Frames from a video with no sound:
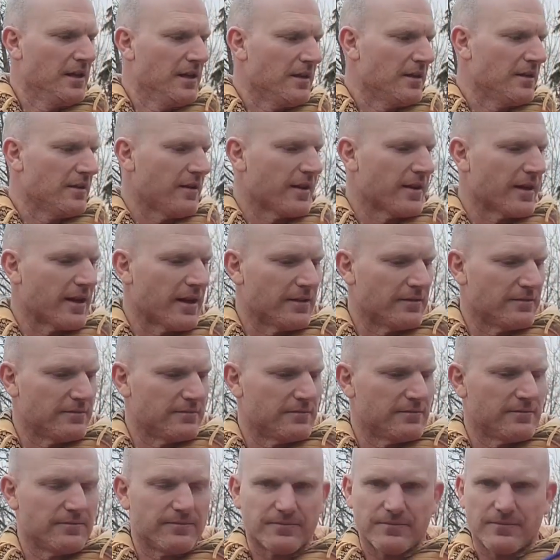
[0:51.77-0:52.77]
I got
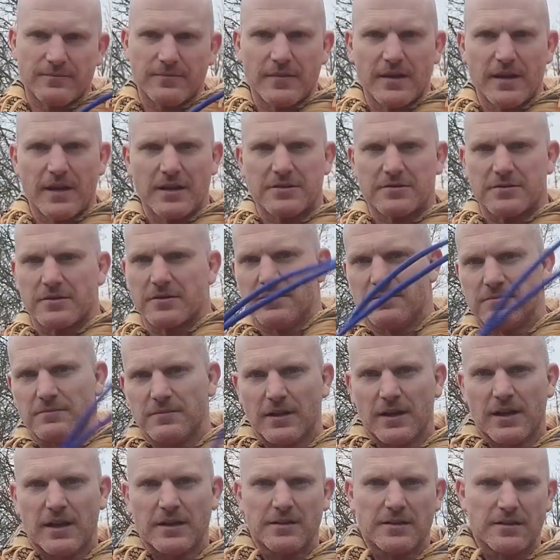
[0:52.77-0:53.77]
extra
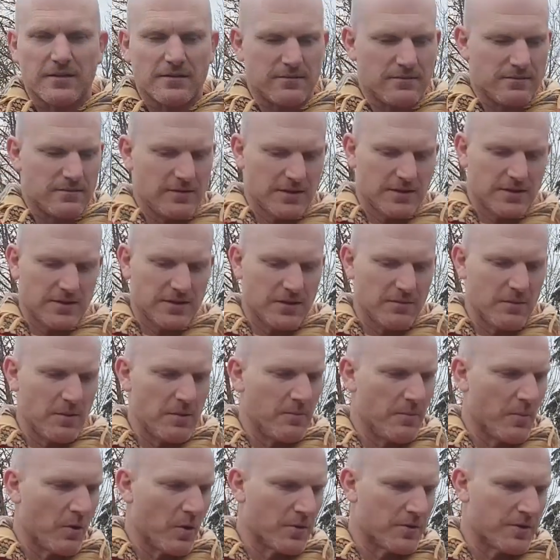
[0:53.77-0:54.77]
line. This is going to be
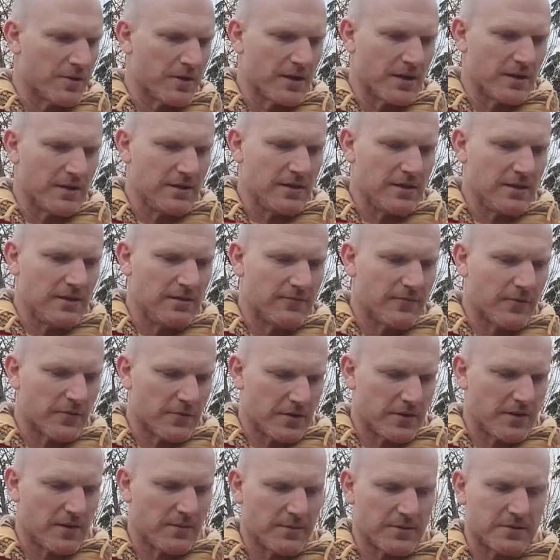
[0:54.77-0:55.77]
more than I need for the
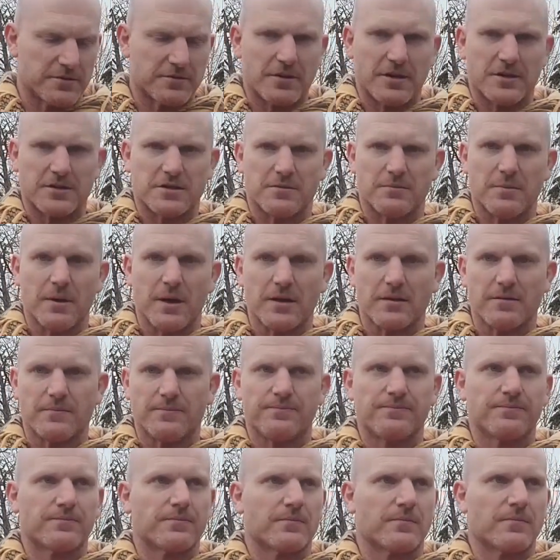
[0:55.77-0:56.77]
demonstration. But
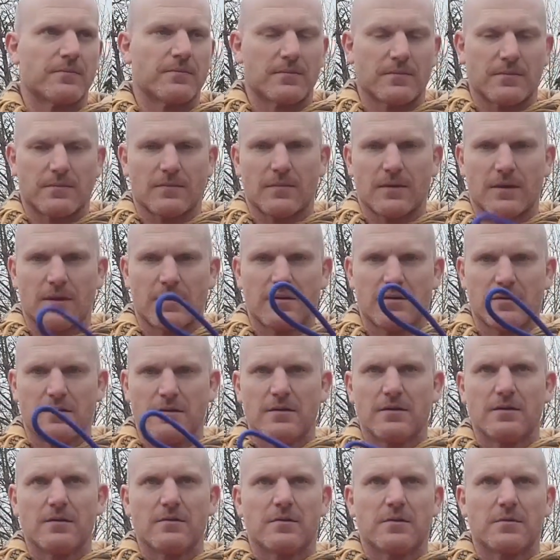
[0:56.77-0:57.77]

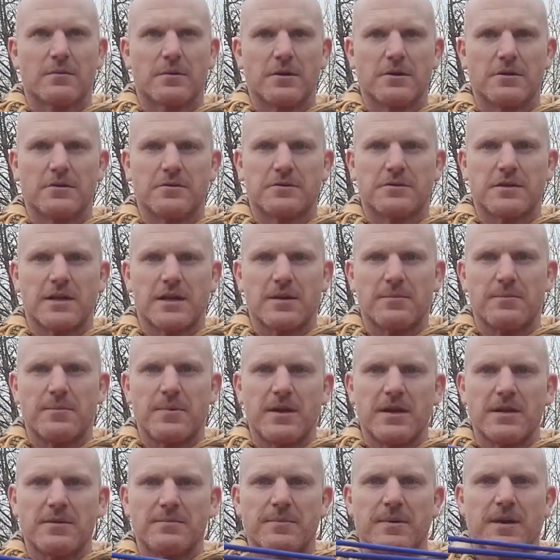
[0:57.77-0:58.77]
what I'm going to do is take a
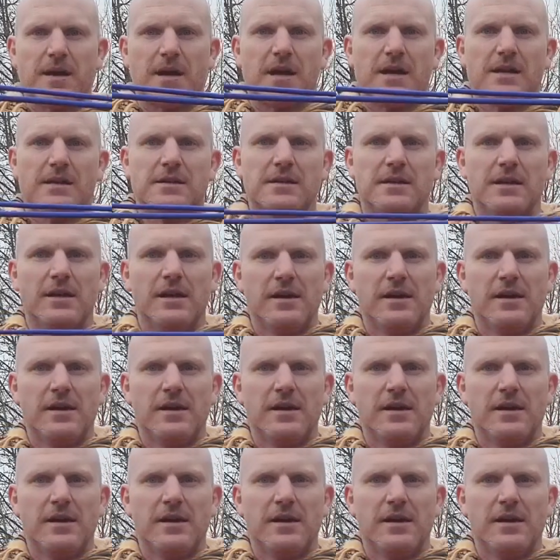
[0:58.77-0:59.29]
big bend,